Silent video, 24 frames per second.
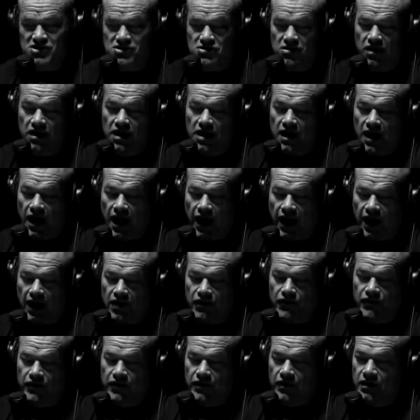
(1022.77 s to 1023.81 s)
is strong.
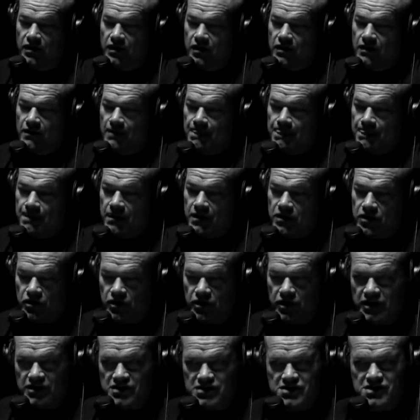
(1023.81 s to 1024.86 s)
And you're
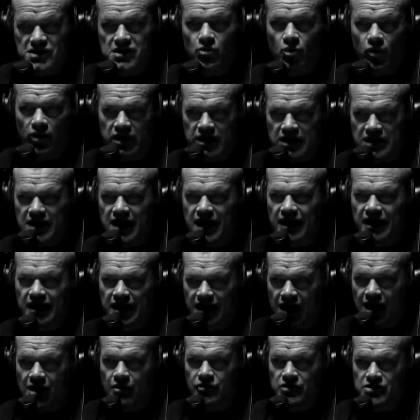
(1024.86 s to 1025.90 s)
going to see where he kind of
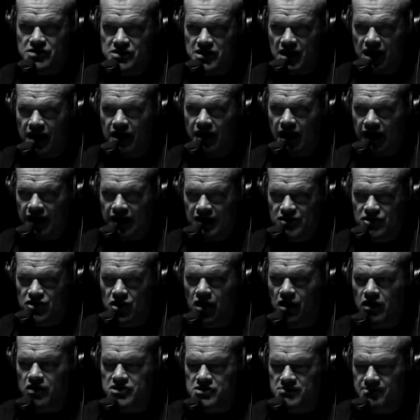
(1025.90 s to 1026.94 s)
counters that, and he
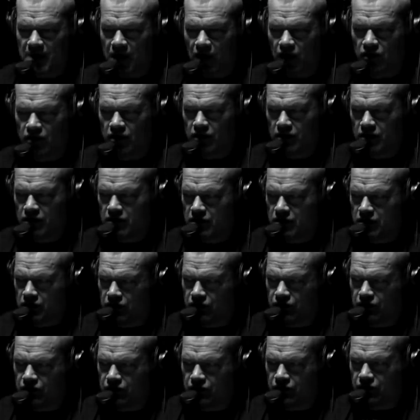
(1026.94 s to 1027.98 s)
talks about
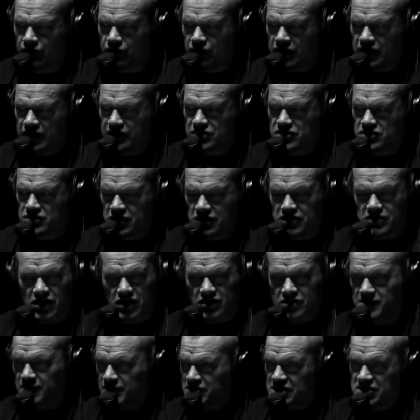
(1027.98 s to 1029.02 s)
he he
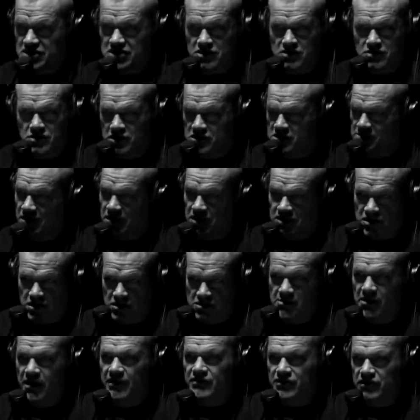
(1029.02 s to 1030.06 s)
talks about decentralized command. He
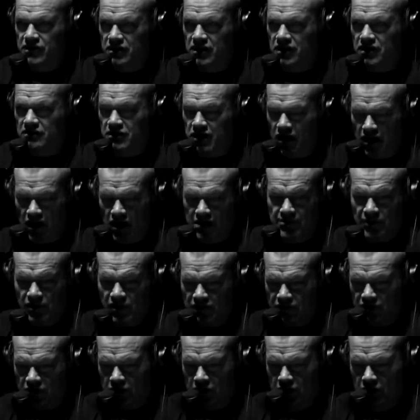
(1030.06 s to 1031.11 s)
talks about everything that that I
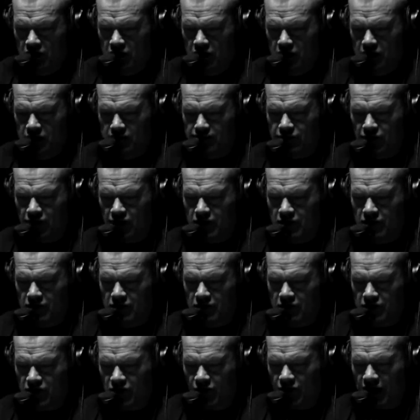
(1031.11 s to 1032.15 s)
believe in, but.
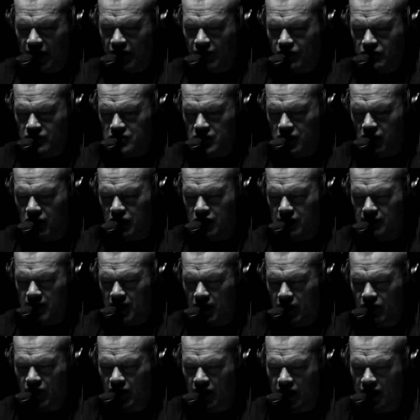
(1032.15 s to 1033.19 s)
You know, I don't talk
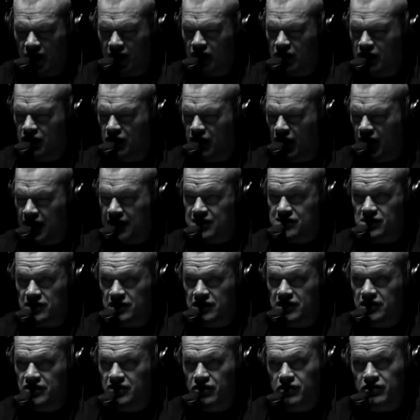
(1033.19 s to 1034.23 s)
about hey, as a
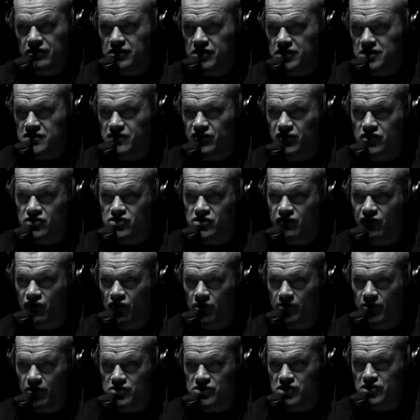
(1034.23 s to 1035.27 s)
leader, it's first and
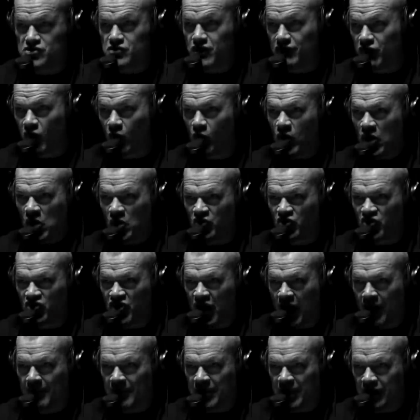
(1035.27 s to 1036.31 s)
foremost that you have the will to
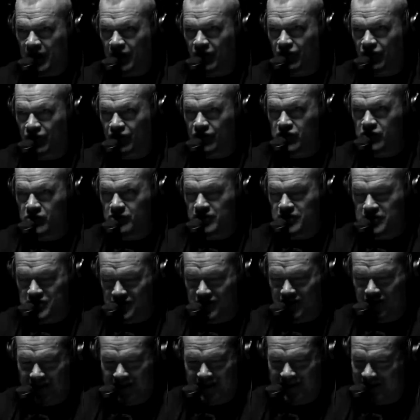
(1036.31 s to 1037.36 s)
dominate other humans,
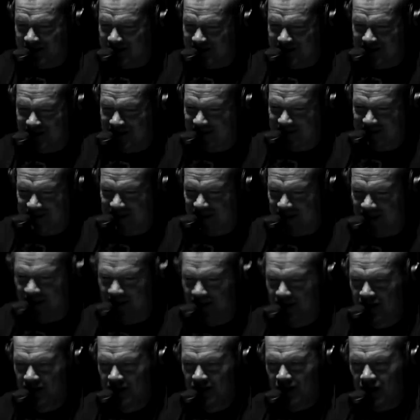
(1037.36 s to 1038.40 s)
right? That's that's mm-hmm. not.
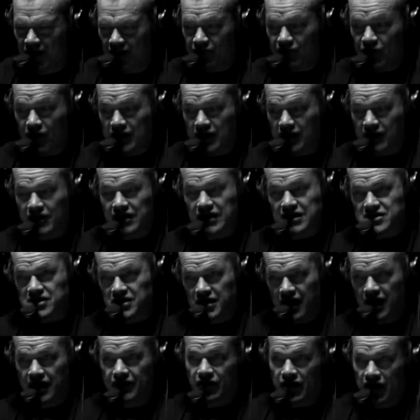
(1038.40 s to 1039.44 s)
In fact, I think that's a
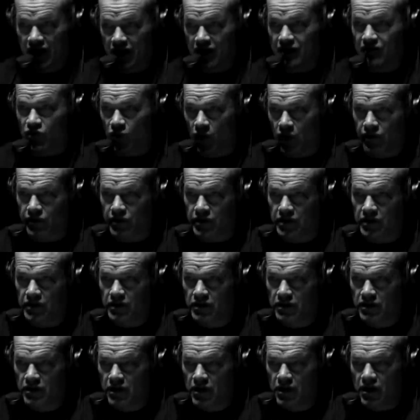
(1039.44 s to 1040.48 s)
kind of a negative quality.
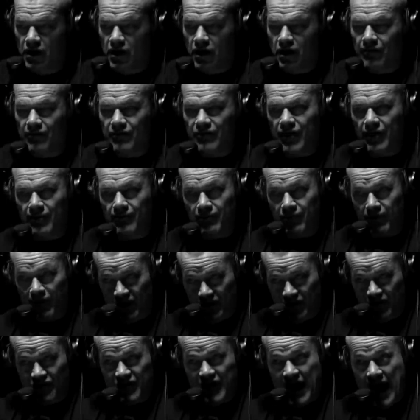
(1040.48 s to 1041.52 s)
Hmm. But
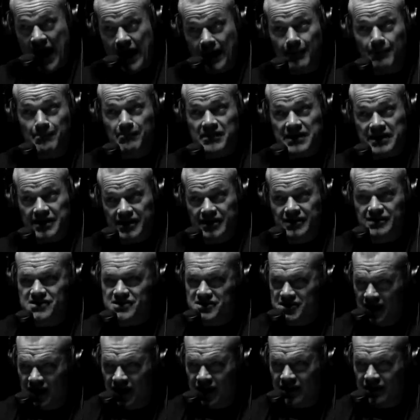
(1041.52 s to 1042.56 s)
that being
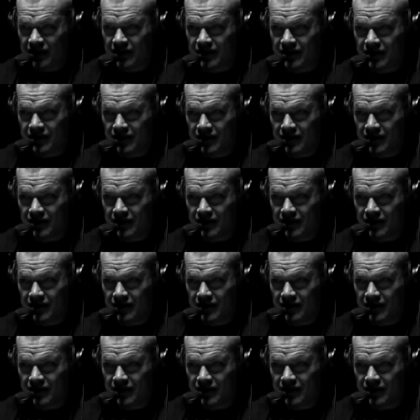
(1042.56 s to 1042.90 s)
said,